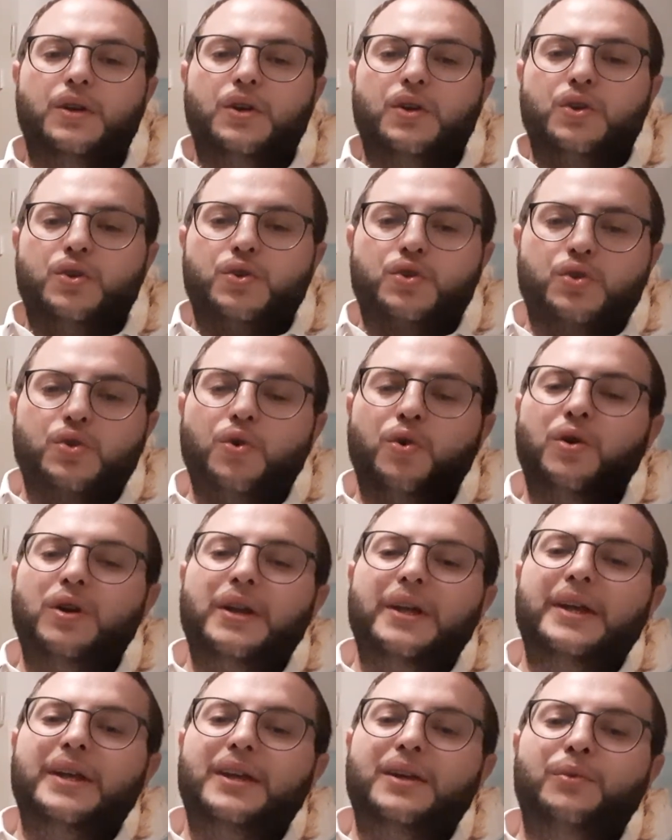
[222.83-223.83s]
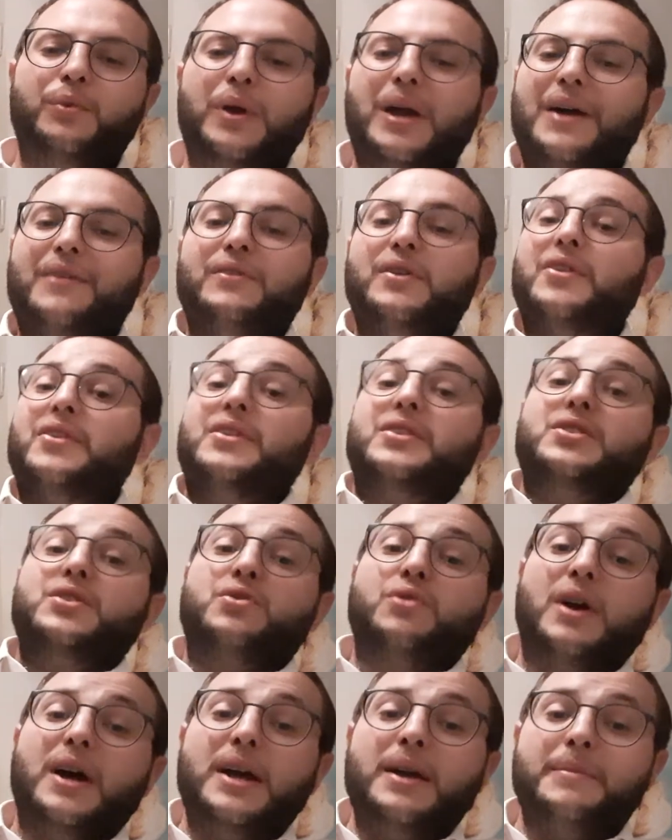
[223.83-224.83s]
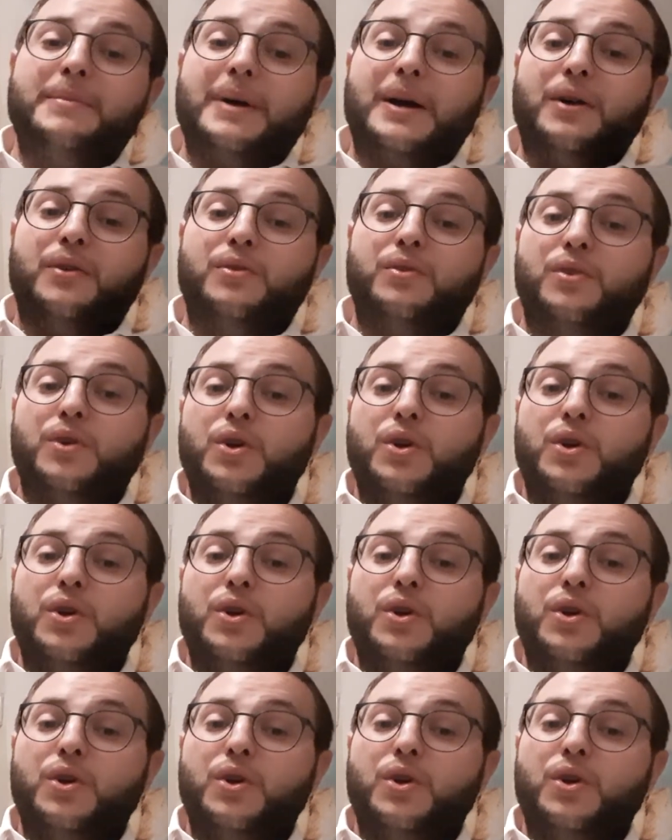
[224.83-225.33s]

Surely we have nothing to cry about.